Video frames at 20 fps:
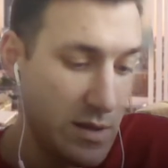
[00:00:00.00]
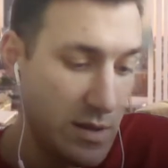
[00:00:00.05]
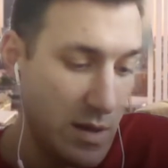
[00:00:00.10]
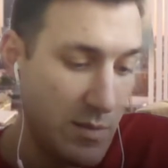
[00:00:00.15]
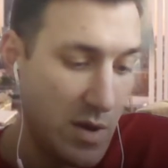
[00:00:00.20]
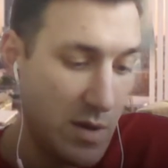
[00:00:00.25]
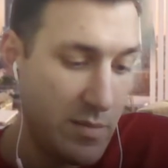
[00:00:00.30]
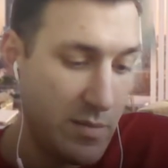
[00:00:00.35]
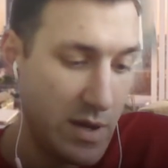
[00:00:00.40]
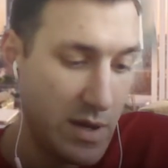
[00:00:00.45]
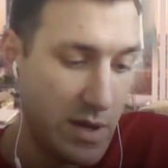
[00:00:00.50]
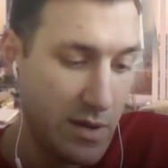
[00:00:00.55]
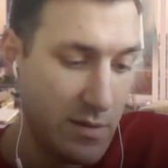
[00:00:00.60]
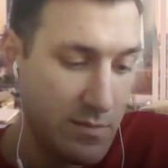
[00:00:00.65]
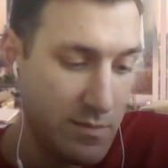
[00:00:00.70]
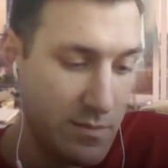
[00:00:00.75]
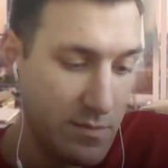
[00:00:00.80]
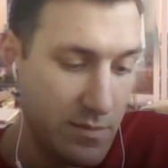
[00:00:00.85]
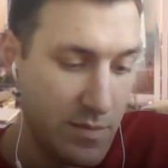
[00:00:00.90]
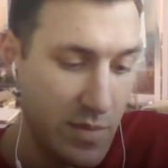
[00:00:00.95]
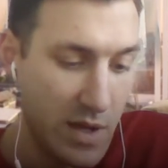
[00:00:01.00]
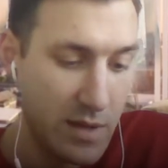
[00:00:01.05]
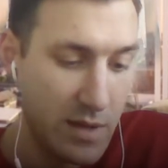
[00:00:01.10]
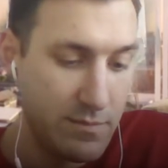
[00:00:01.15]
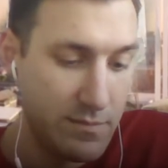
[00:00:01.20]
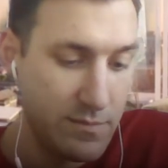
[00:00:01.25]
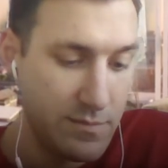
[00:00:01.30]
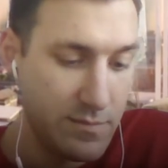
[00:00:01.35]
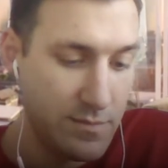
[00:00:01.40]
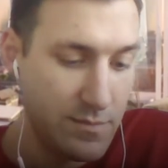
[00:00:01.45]
I'm not betting him, but
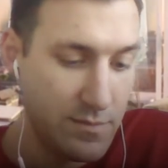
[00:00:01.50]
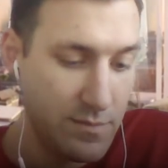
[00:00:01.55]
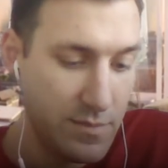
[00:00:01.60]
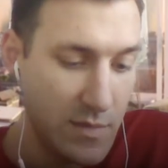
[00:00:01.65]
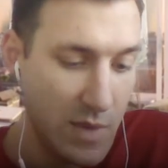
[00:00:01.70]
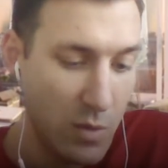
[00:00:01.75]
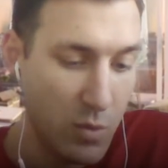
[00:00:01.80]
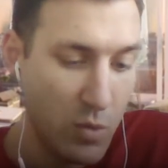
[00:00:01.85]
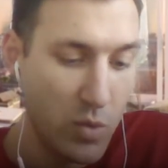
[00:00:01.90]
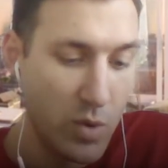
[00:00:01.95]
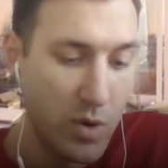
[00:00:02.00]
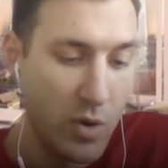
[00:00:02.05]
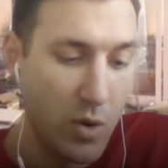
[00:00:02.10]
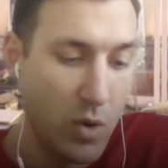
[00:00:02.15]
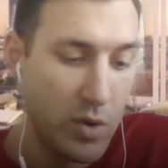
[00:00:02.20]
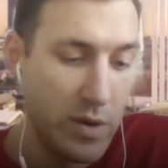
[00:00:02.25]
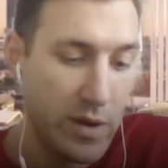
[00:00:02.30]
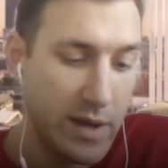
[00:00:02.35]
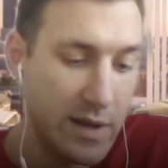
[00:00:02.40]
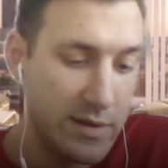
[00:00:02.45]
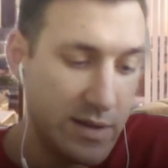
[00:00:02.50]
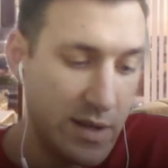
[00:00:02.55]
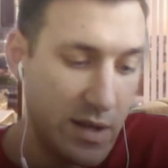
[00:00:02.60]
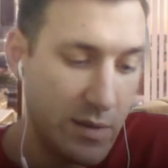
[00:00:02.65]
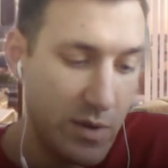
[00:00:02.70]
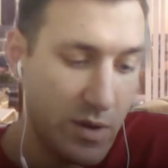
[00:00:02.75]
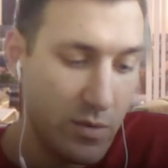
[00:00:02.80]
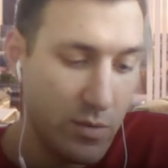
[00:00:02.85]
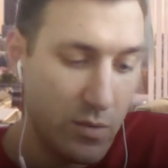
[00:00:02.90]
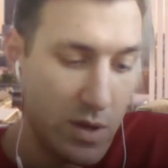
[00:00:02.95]
I wouldn't hold it against
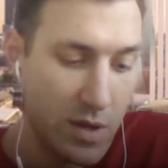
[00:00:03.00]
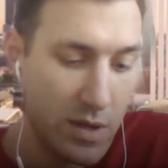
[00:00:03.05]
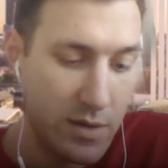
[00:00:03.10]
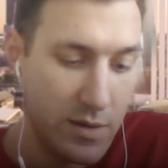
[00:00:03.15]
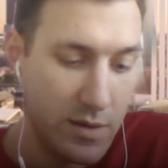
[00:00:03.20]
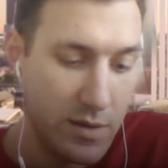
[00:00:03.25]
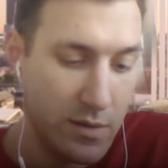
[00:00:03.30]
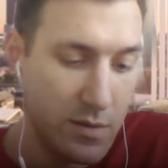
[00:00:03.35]
anybody who wanted to.